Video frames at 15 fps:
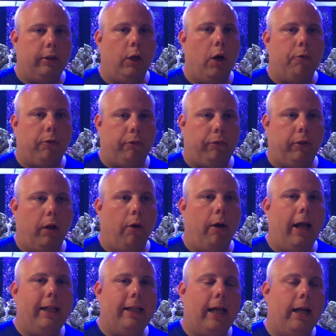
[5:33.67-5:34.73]
the overflow.
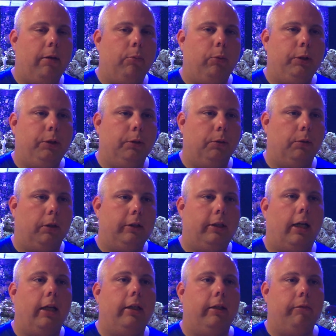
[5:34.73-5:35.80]
And then when you are
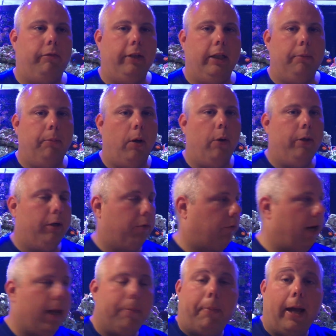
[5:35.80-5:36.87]
done in feed mode, it'll
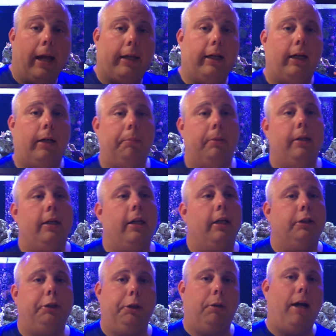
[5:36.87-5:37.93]
ramp back up
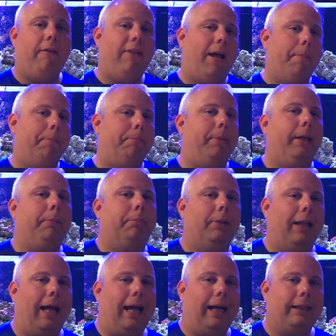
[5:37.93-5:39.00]
so you don't have that big
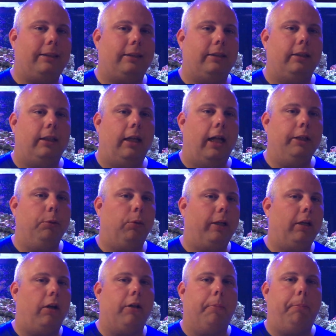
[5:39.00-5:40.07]
blast and you won't
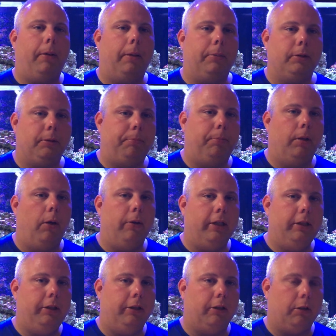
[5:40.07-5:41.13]
get all the bubbles blown
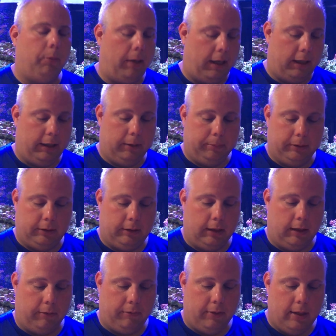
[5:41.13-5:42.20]
into your aquarium and
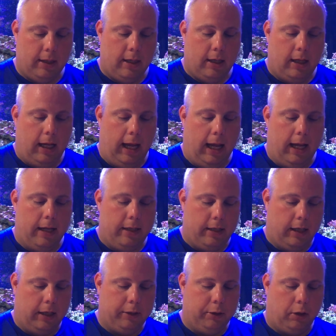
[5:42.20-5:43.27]
stuff. And
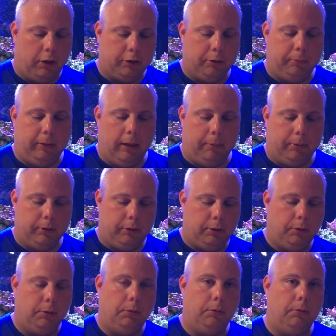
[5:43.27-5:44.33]
you'll also be able
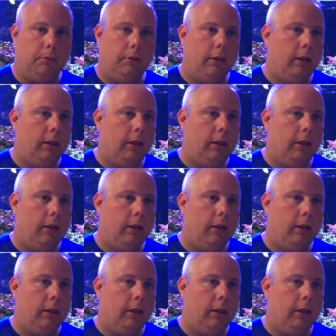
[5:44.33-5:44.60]
to